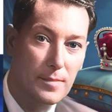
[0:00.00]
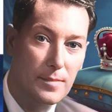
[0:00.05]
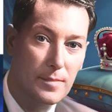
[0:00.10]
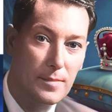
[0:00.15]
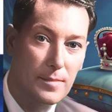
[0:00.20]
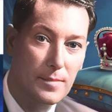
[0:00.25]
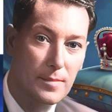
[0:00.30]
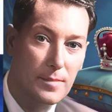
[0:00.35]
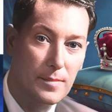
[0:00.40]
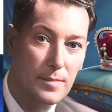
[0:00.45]

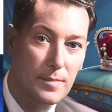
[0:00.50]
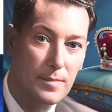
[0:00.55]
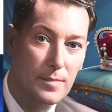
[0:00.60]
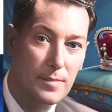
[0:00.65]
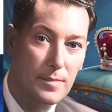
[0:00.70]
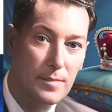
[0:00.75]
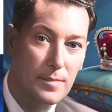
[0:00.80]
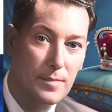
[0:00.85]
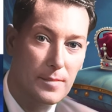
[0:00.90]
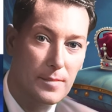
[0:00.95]

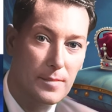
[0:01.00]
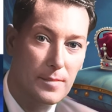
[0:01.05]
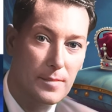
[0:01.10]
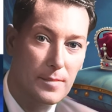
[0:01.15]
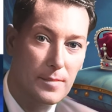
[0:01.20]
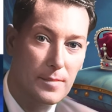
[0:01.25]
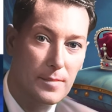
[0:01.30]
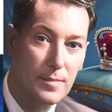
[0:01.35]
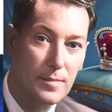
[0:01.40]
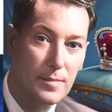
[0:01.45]

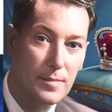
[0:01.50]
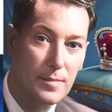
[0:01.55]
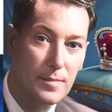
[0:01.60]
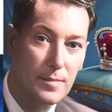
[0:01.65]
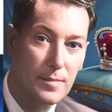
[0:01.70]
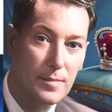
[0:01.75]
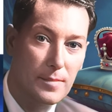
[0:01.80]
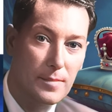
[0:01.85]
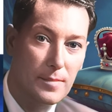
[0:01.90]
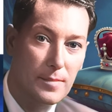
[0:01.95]

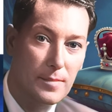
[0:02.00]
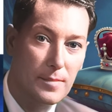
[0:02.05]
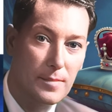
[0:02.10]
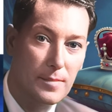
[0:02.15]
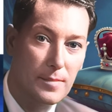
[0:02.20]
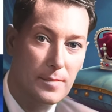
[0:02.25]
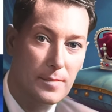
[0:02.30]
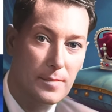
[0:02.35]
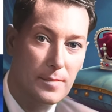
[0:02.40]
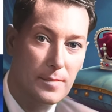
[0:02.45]

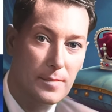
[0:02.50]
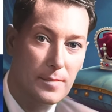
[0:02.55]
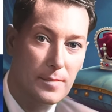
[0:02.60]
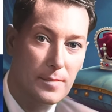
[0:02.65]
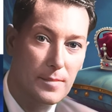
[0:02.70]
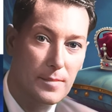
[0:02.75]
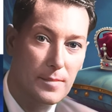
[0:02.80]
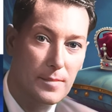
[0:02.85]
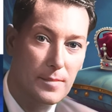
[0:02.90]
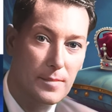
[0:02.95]

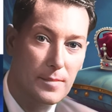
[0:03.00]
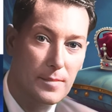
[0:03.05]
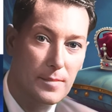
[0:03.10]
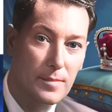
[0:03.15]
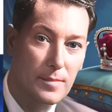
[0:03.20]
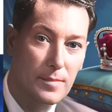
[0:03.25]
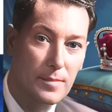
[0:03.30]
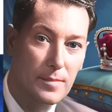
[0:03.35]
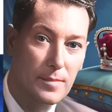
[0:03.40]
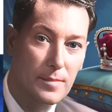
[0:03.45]

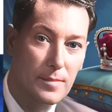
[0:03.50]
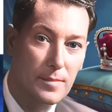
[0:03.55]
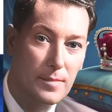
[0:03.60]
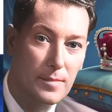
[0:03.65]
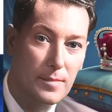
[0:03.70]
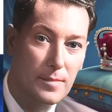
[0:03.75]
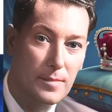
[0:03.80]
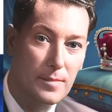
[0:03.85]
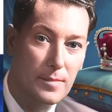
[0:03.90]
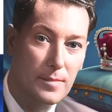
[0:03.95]

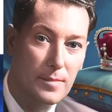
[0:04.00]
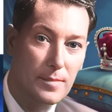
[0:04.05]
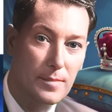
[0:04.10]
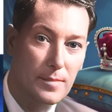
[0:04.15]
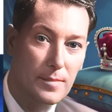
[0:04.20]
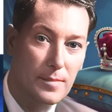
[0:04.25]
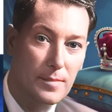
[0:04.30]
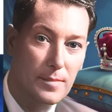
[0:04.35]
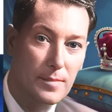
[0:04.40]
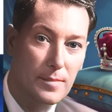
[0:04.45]

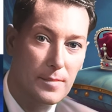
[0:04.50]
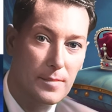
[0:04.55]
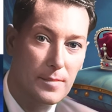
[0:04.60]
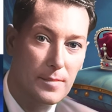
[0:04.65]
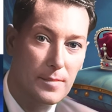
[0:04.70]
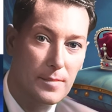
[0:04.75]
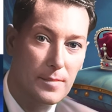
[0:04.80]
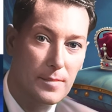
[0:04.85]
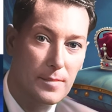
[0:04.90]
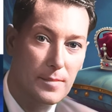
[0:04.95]

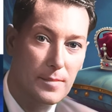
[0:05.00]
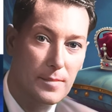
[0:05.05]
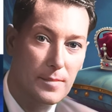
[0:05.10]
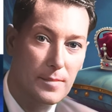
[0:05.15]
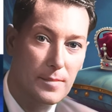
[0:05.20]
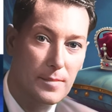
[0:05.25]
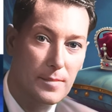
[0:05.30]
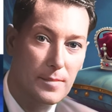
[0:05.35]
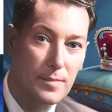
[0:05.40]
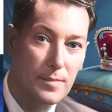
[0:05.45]

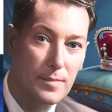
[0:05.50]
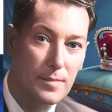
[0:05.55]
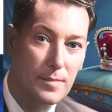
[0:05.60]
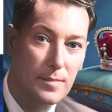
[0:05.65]
This is a still picture; no speech is visible.